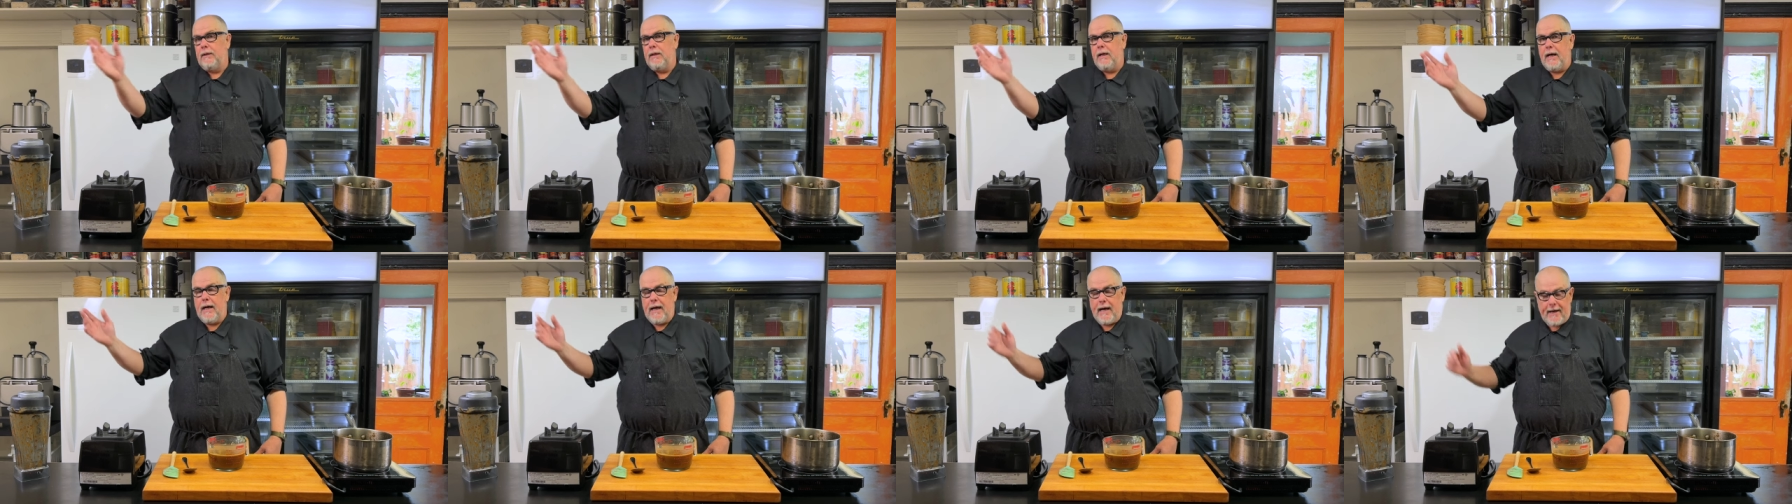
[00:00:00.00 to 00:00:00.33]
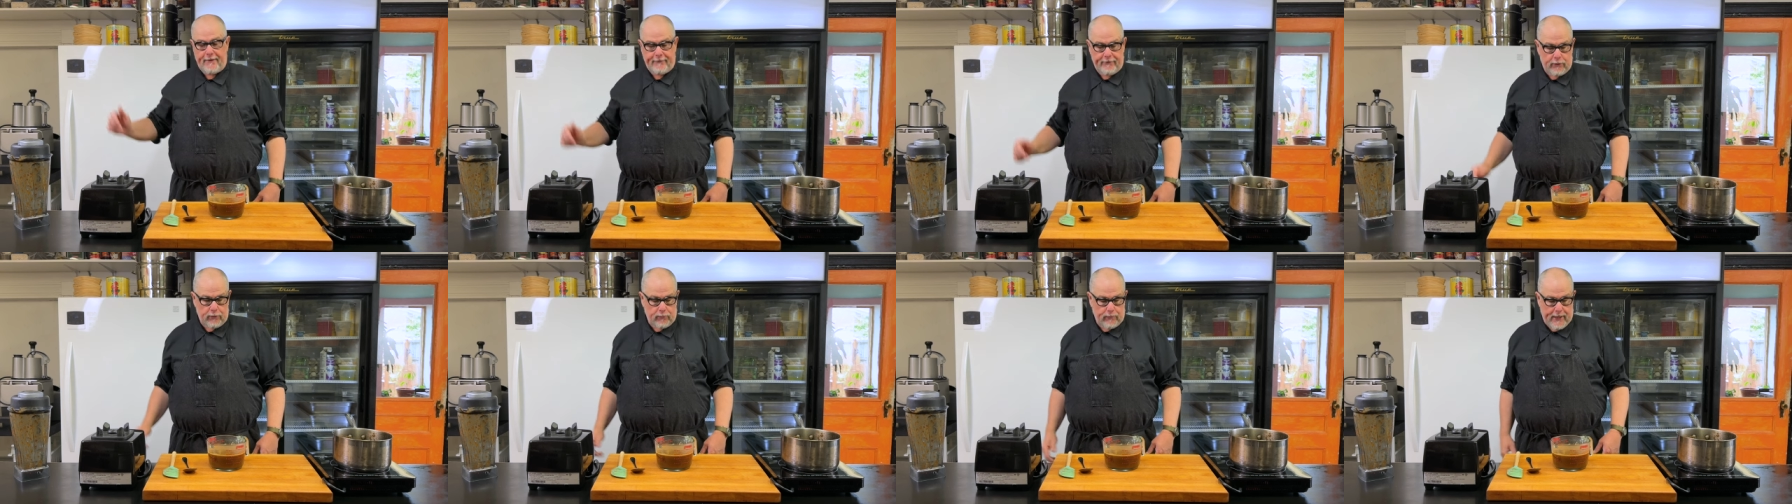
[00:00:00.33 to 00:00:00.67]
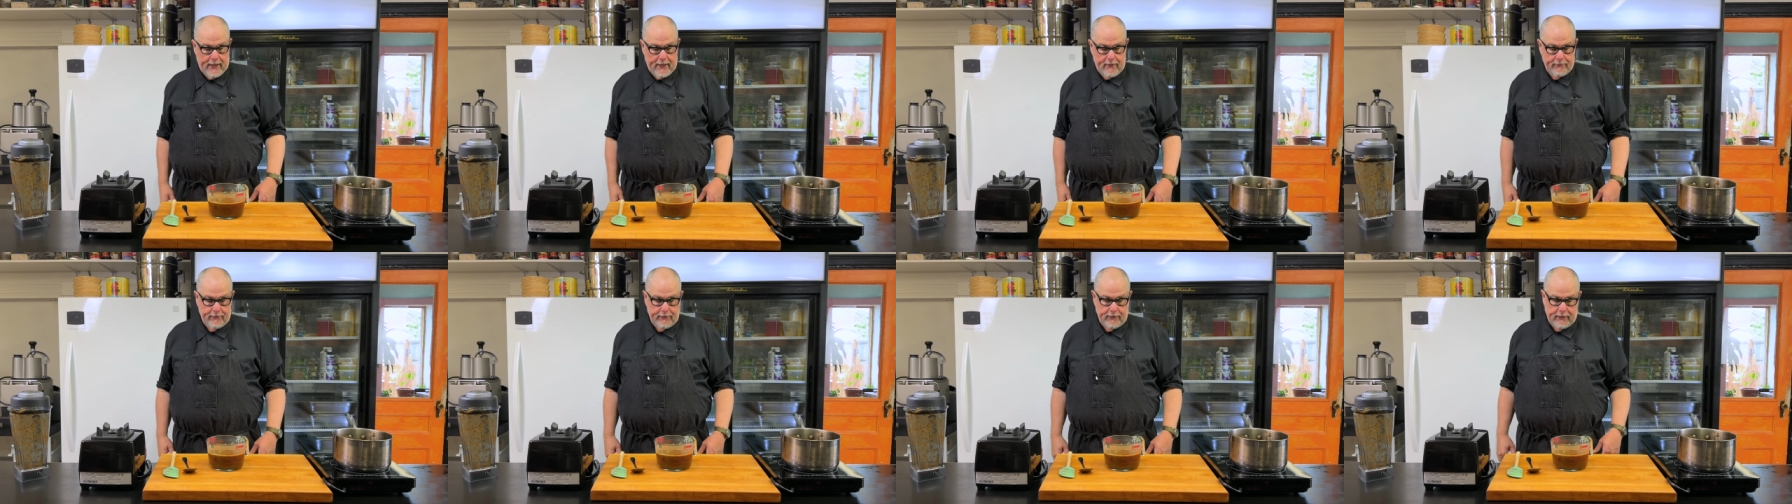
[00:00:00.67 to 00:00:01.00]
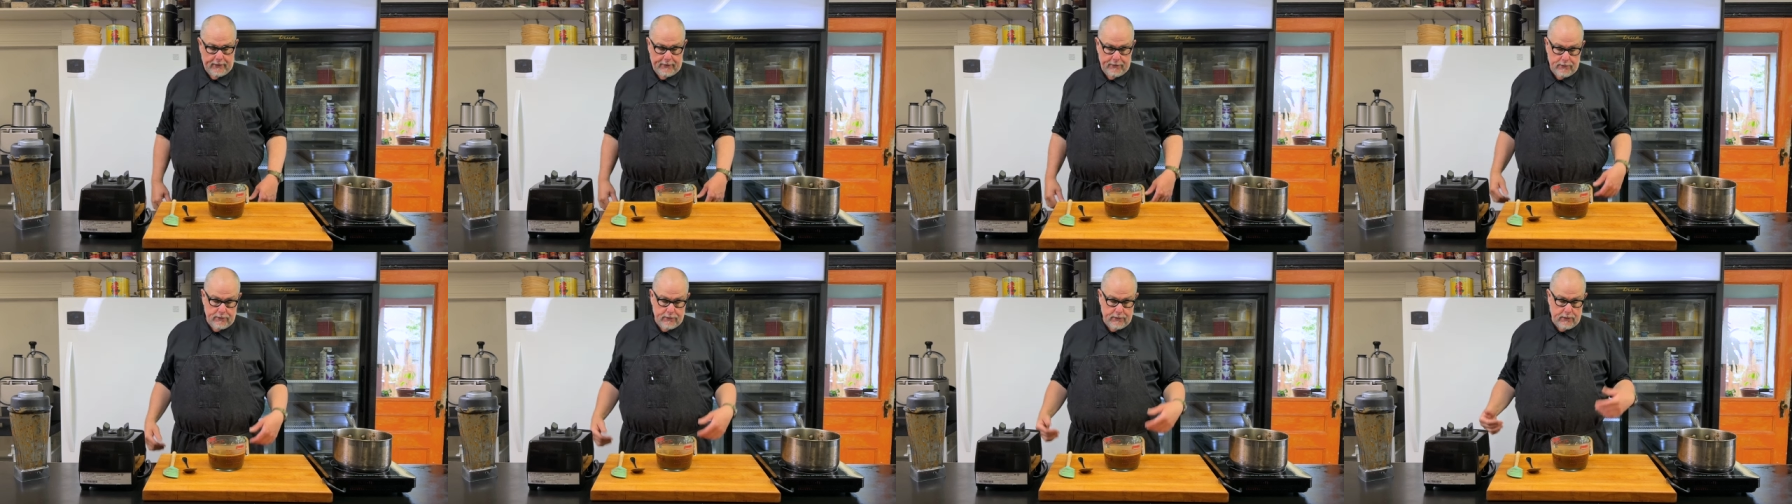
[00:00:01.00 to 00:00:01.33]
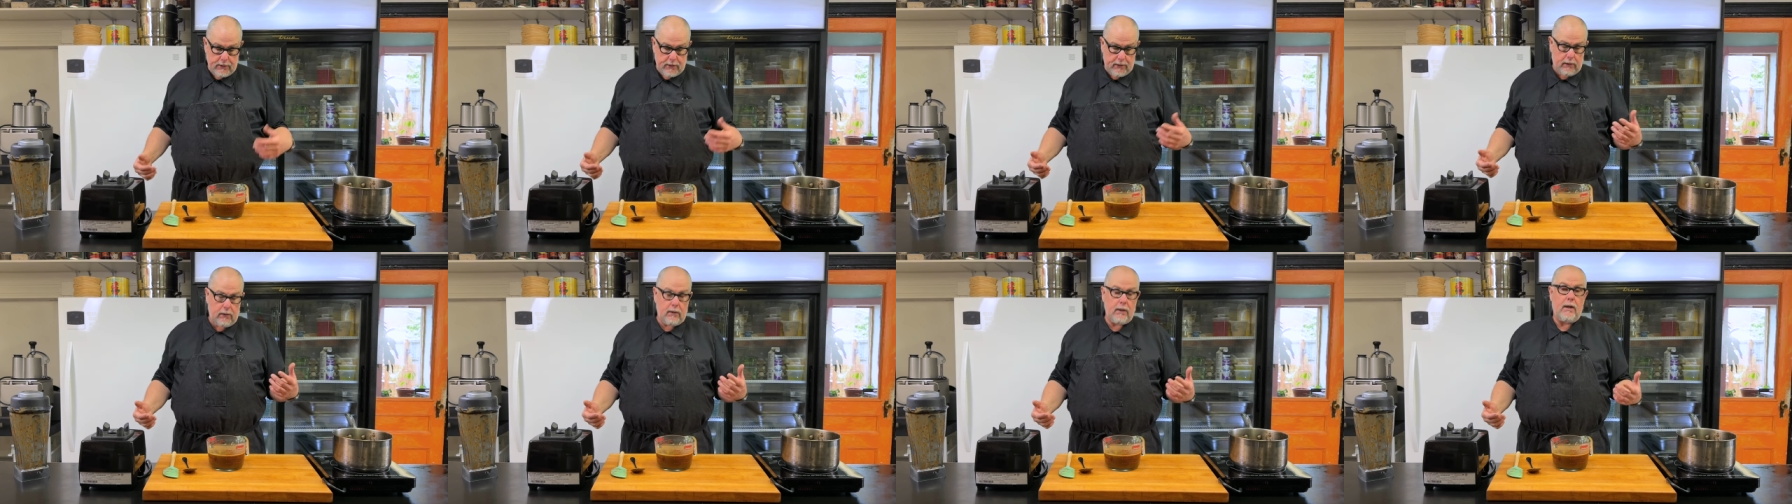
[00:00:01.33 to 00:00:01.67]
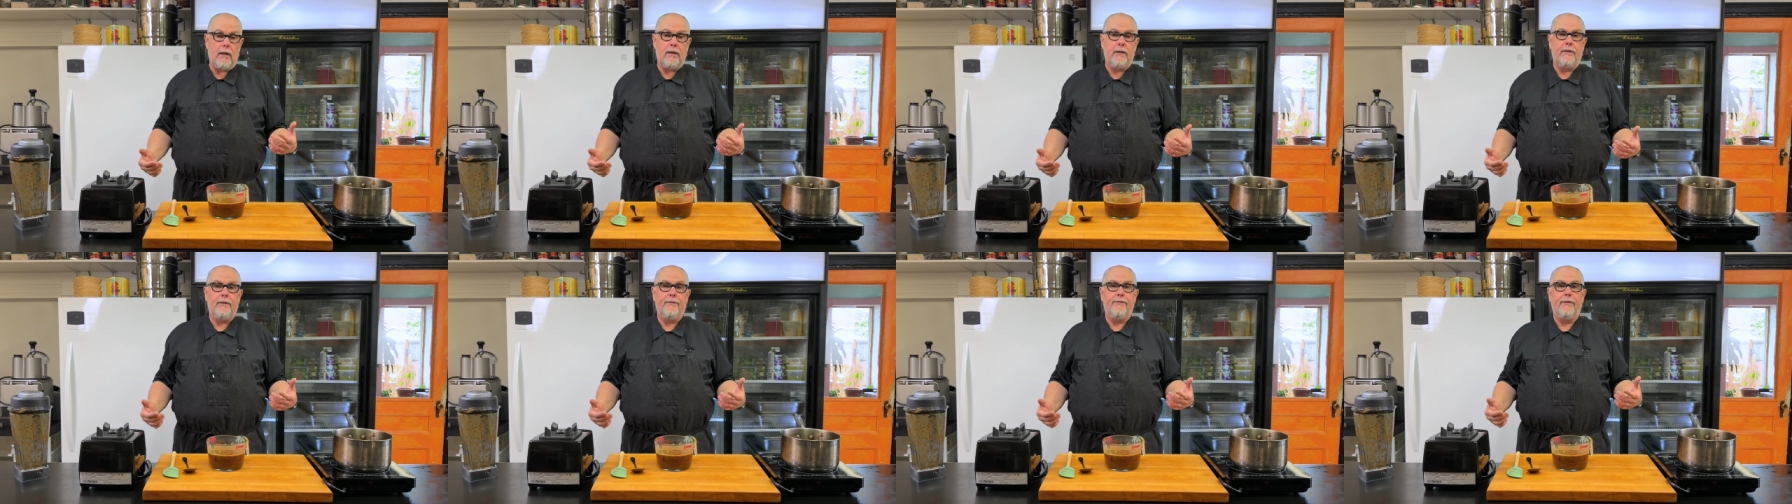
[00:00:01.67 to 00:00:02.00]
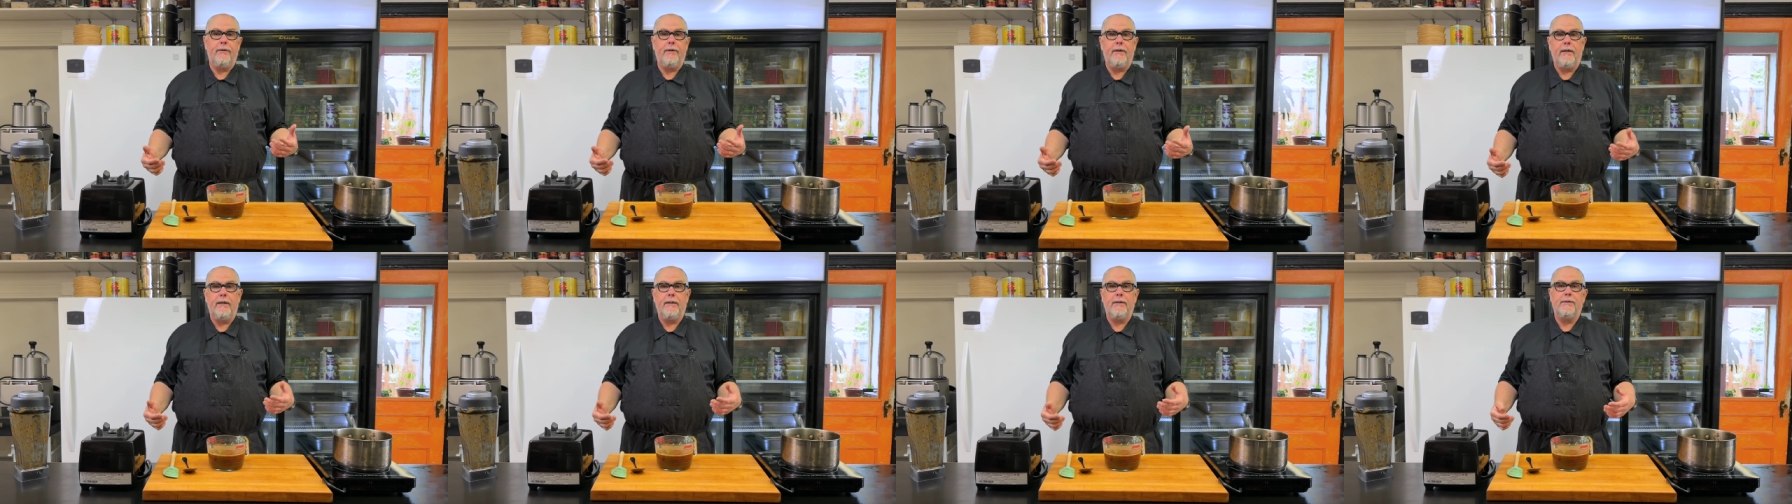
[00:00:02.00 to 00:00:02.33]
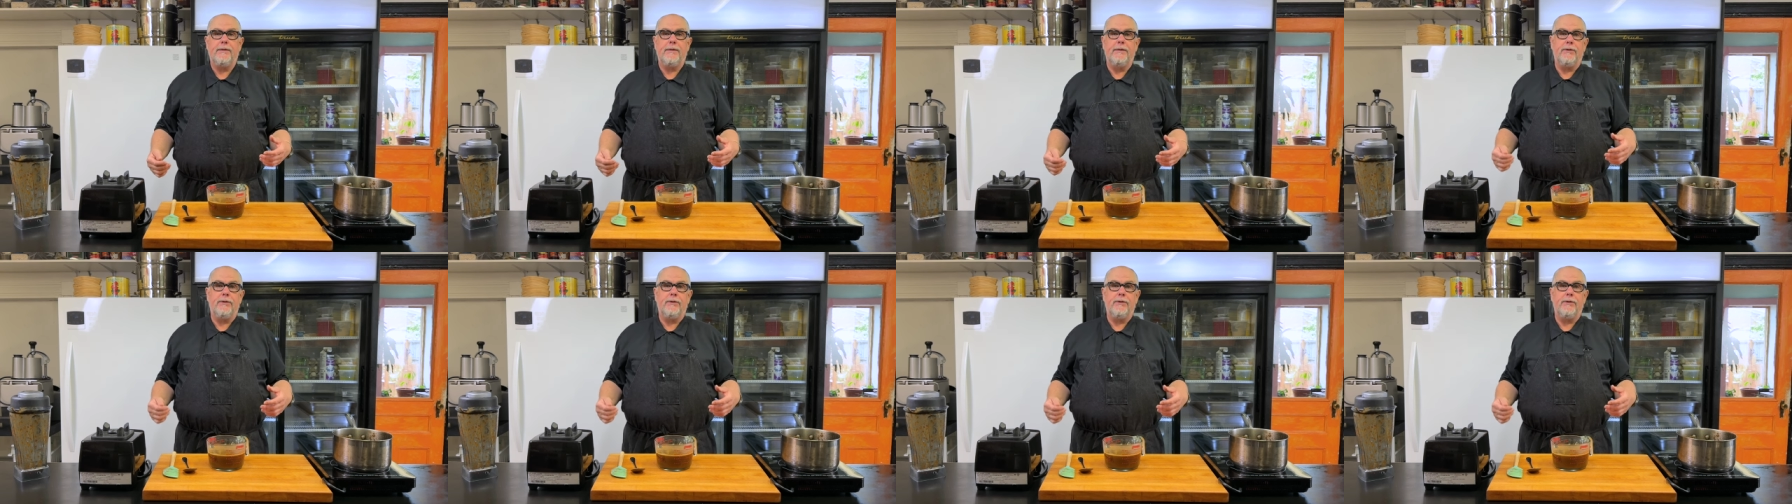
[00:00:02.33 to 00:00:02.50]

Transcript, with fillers: I have it around and I use it on a lot of different things.